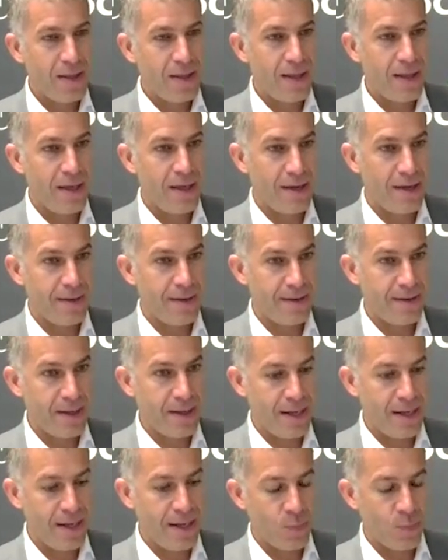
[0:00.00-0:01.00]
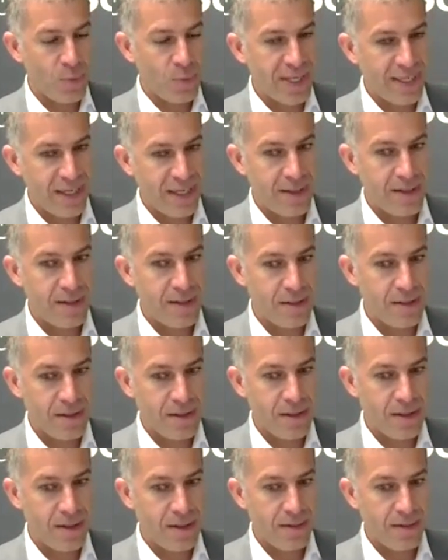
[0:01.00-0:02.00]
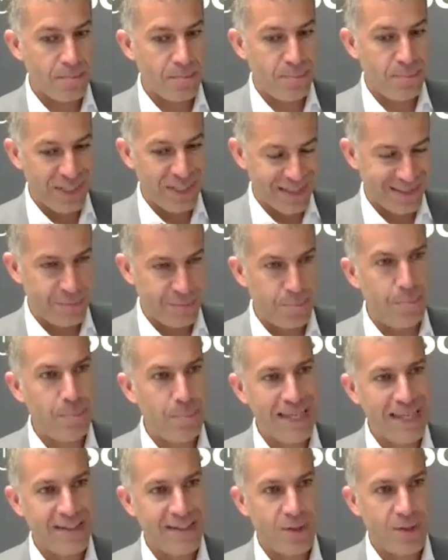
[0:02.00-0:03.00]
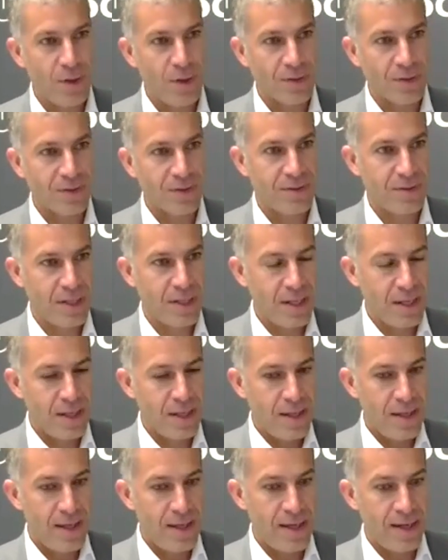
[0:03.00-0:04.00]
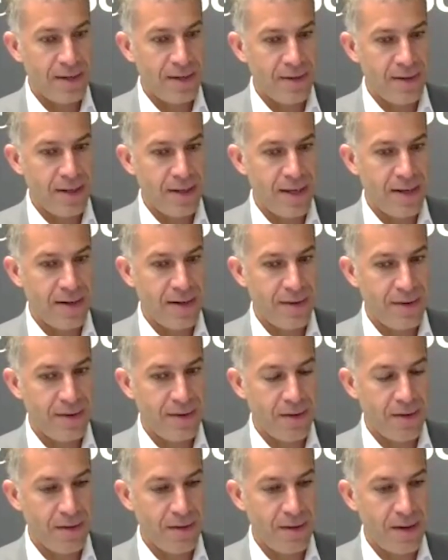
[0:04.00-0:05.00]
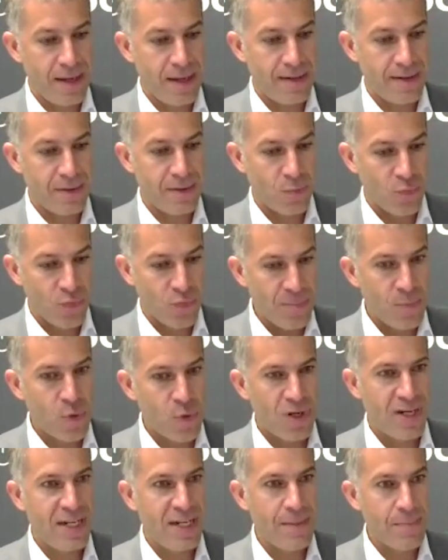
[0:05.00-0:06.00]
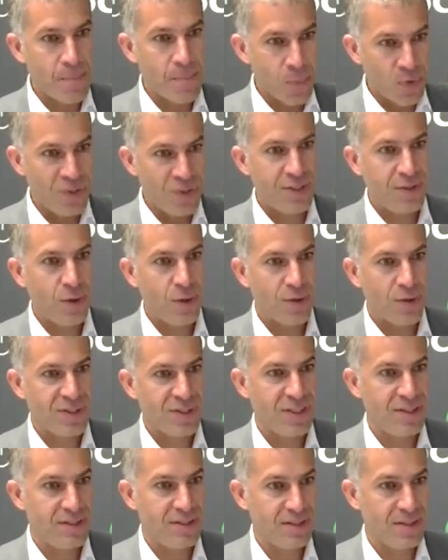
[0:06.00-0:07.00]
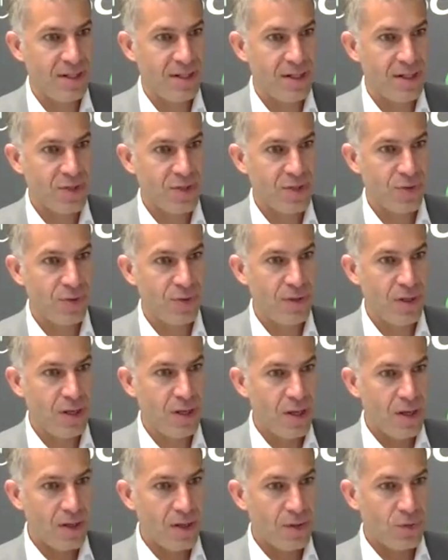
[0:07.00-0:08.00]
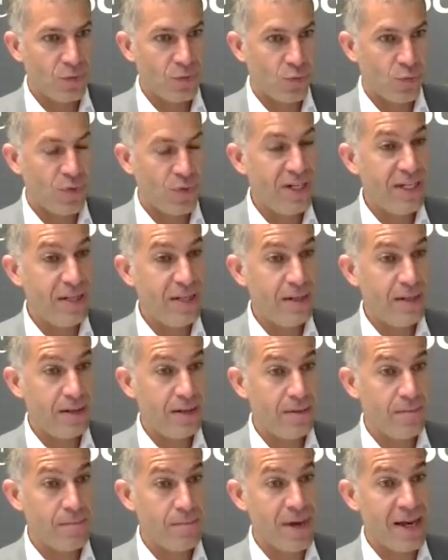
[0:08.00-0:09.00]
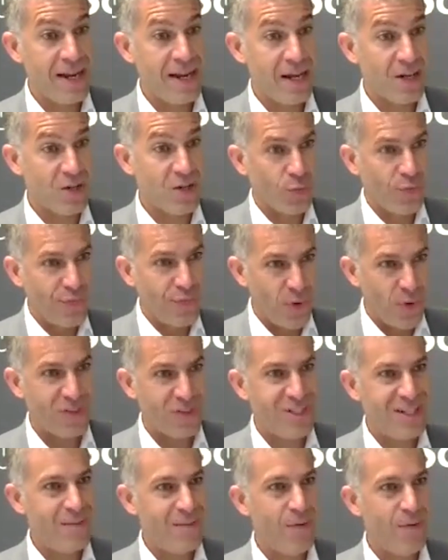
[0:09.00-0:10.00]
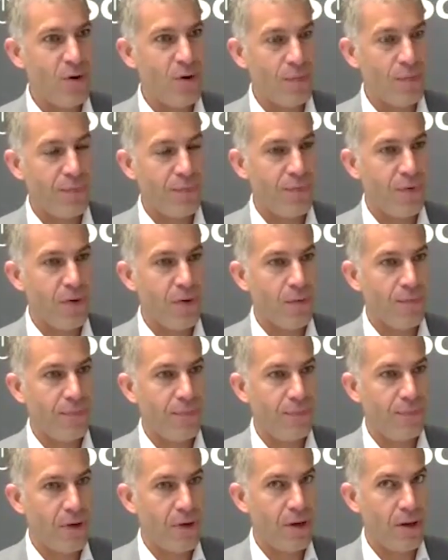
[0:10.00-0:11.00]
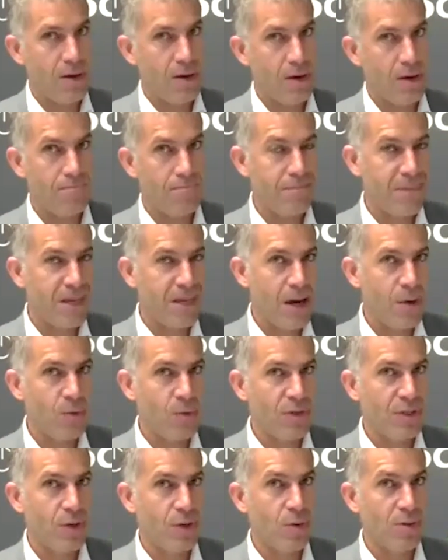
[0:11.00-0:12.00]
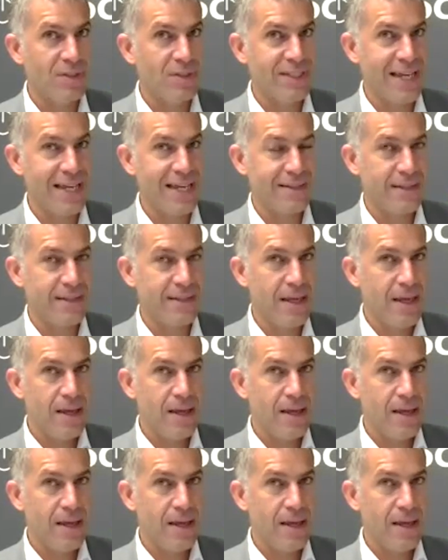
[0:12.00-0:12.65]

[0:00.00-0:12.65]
and we can build patterns and remotely monitor the installation to really manage the first level of I would call that